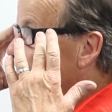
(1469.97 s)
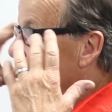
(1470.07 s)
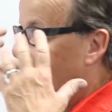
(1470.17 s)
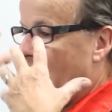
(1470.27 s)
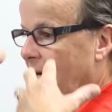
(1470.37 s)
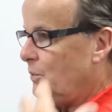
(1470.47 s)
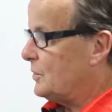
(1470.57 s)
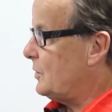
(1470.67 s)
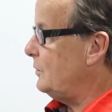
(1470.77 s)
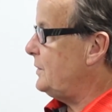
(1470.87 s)
And I
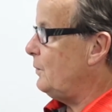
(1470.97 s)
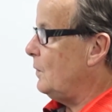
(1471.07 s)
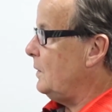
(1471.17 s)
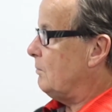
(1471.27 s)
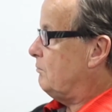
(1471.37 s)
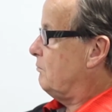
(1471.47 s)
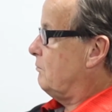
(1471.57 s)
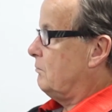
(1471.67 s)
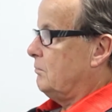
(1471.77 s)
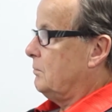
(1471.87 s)
was toasty warm,
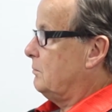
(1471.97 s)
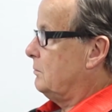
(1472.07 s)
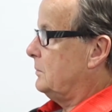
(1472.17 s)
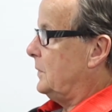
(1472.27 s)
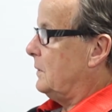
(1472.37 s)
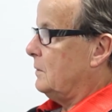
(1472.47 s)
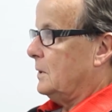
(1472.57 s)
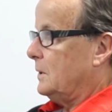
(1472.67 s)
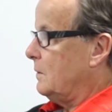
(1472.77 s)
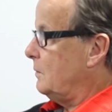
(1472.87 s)

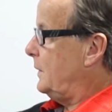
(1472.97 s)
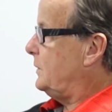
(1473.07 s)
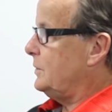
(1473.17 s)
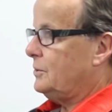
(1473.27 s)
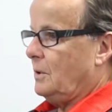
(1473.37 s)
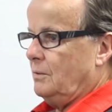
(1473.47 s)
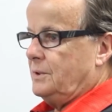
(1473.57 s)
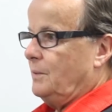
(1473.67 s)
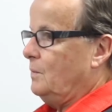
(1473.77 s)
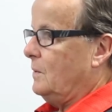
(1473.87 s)
on the Goldwing, just
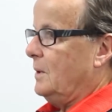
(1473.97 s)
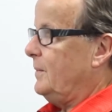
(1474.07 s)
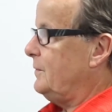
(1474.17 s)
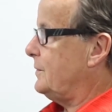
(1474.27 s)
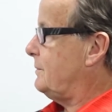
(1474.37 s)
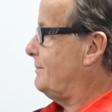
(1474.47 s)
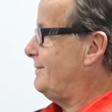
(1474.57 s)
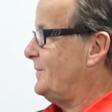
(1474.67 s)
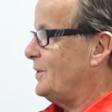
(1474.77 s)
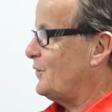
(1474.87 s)
toasty warm. It was
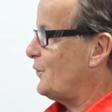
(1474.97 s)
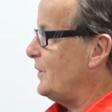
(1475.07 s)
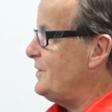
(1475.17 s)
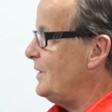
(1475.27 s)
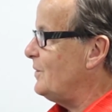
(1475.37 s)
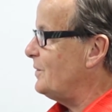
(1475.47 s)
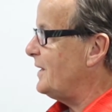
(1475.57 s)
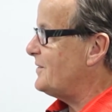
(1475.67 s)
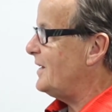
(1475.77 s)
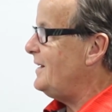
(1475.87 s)
just freezing cold
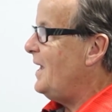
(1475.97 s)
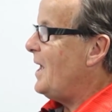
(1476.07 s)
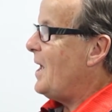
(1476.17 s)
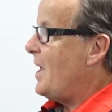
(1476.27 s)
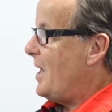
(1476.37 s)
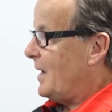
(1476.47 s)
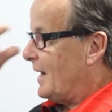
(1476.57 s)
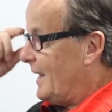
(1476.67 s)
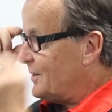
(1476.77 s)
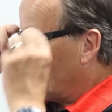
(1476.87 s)
outside.
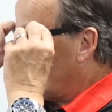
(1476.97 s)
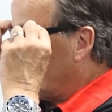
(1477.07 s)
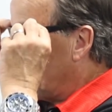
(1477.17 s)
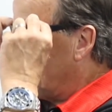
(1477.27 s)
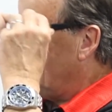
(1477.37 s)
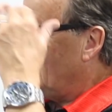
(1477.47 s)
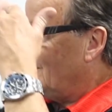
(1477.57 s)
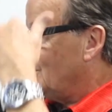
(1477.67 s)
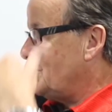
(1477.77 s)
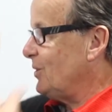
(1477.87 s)
Glasses,
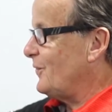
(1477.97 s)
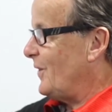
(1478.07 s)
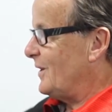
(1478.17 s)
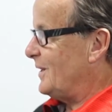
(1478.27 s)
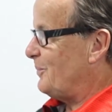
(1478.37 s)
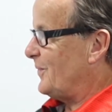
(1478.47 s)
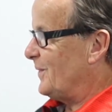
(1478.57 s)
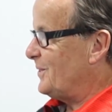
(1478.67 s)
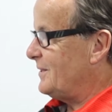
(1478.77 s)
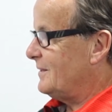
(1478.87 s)
the shield fogged up first.